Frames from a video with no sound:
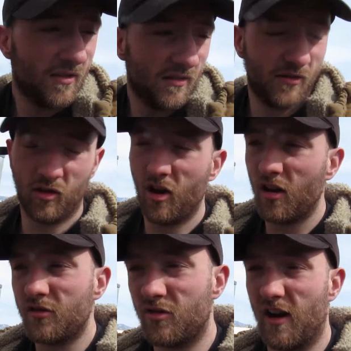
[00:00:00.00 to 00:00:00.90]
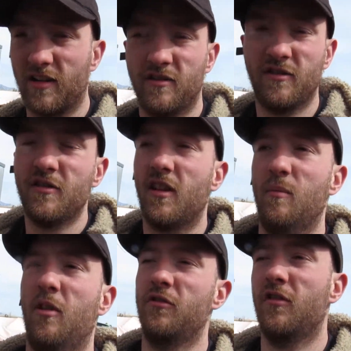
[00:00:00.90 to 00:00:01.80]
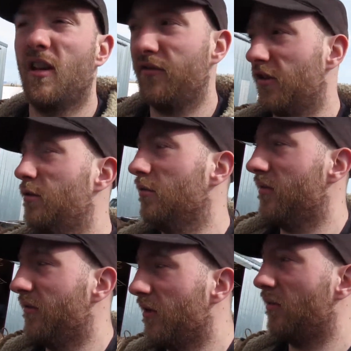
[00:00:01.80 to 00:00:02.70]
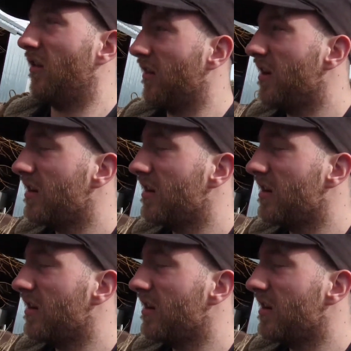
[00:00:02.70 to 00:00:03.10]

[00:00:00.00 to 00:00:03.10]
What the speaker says: The lawn tractors, I'm also going to have to do a review on.